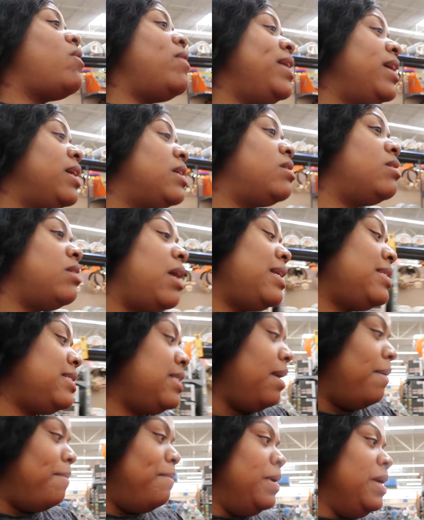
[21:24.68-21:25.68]
Oh, that's, I
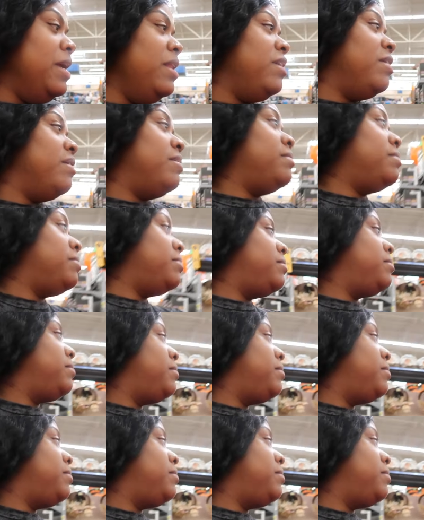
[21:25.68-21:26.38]
see a medium. a uh,